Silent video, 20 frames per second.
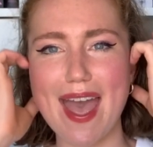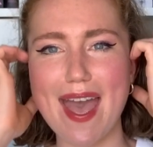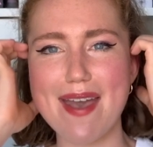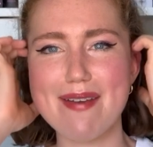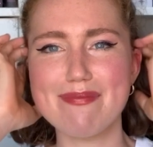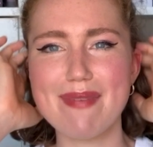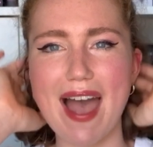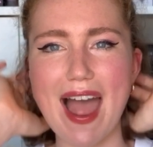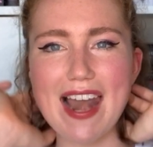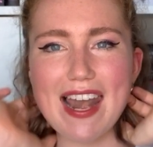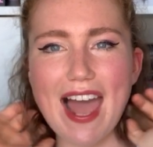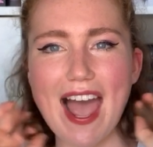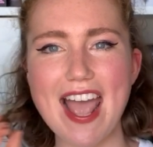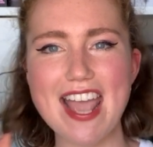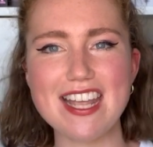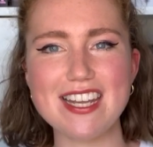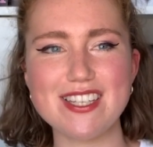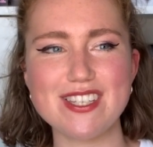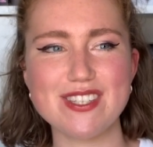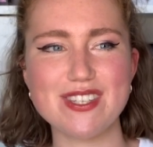Um, I
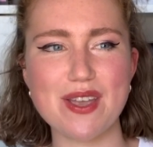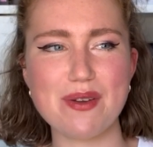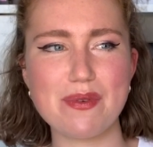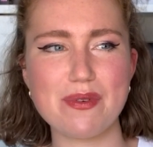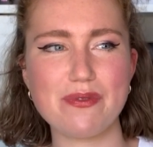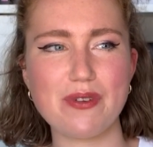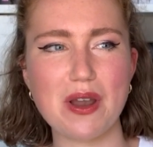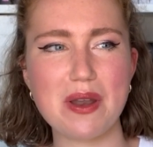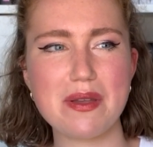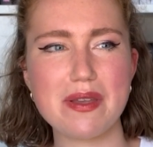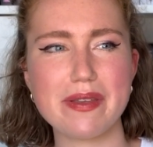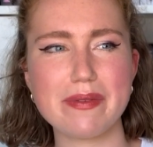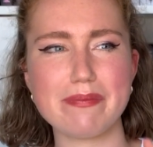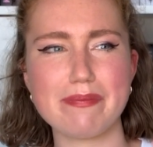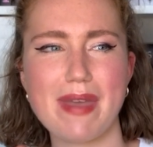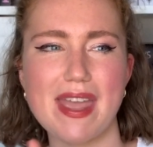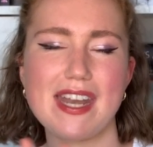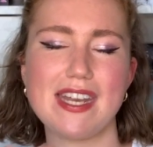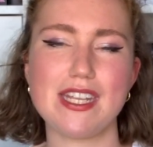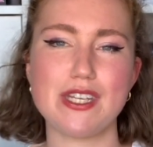like so we're following
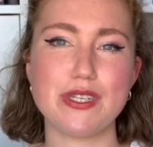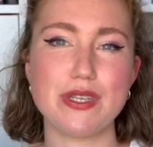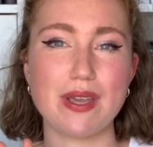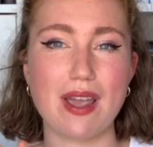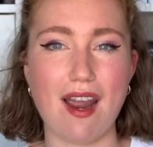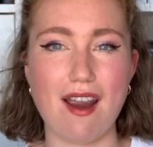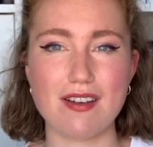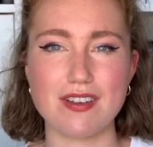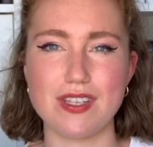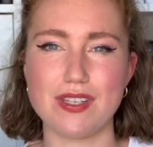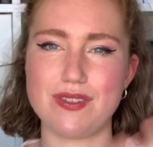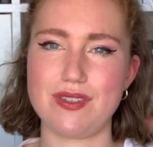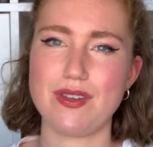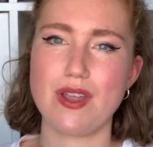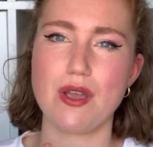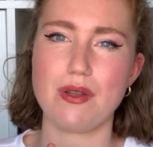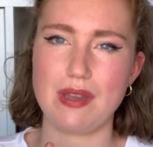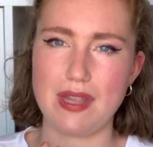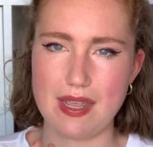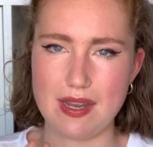mainly two characters,
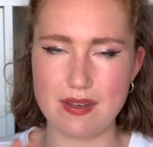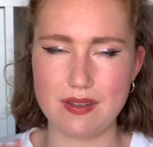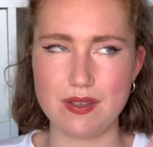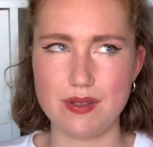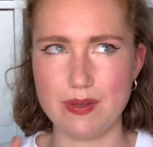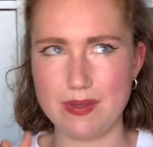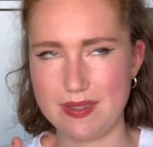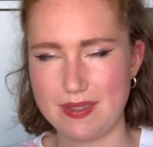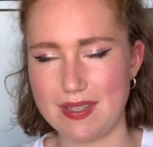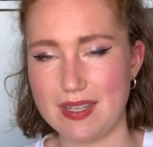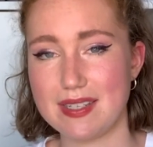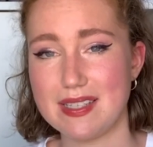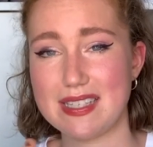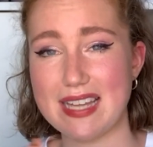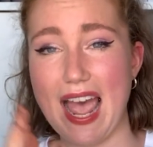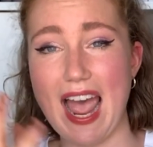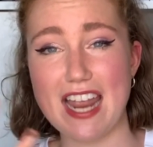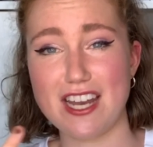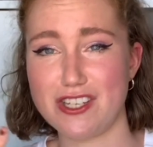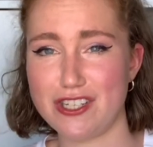Nolyn, who's the
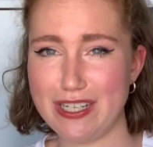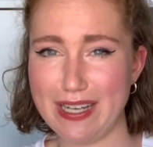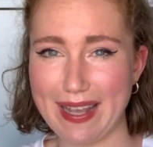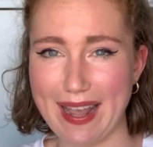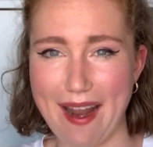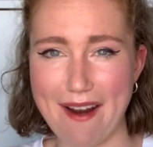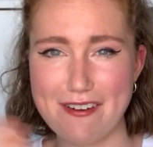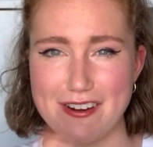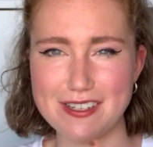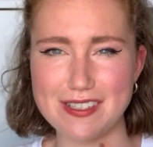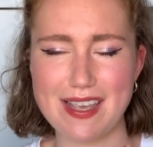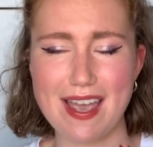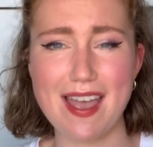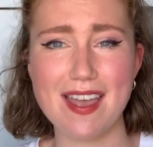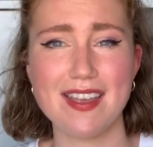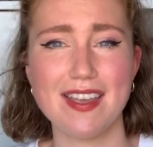titular character,